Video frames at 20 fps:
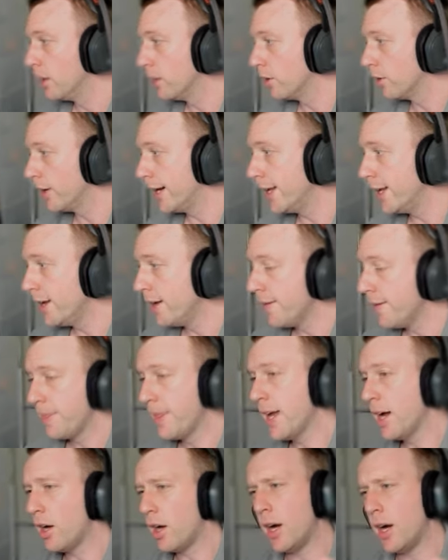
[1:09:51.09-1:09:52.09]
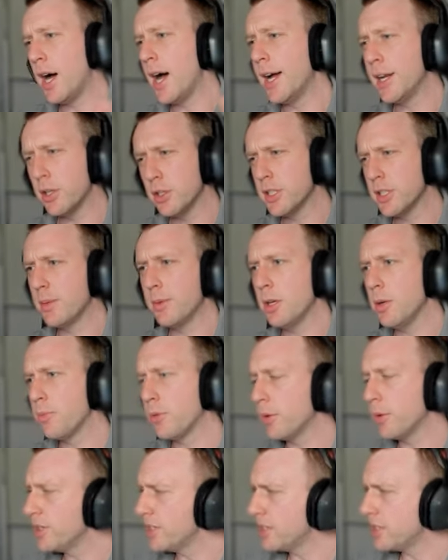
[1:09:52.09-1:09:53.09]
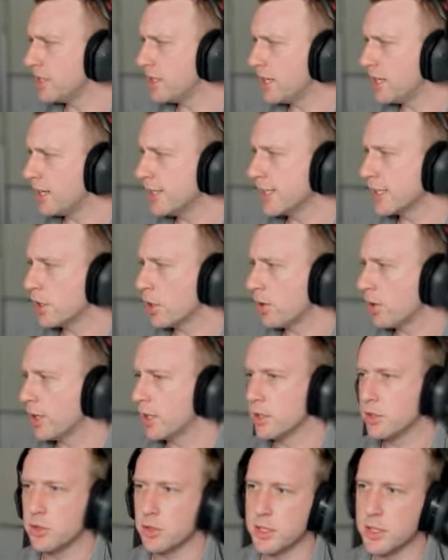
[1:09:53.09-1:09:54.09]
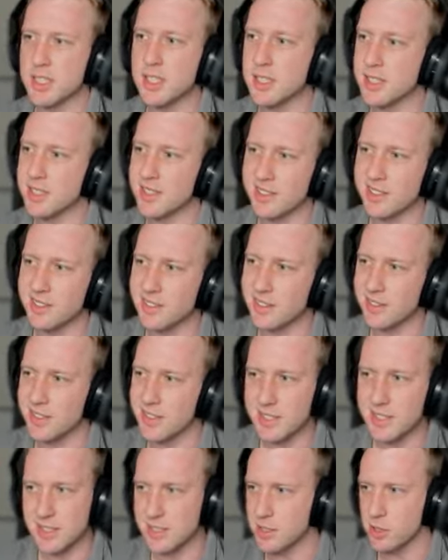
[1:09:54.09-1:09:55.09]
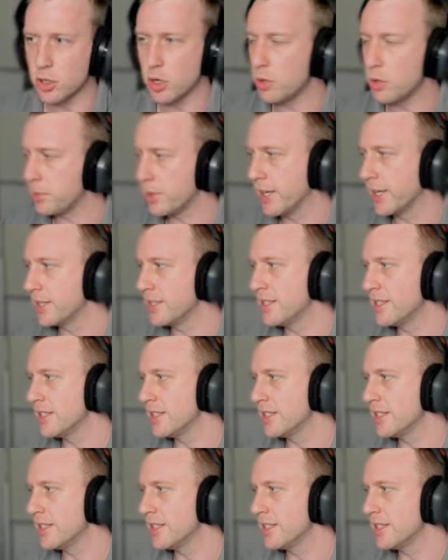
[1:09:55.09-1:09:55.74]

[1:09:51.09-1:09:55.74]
Right now, I know some of you are probably sitting there going, dude, this isn't complex.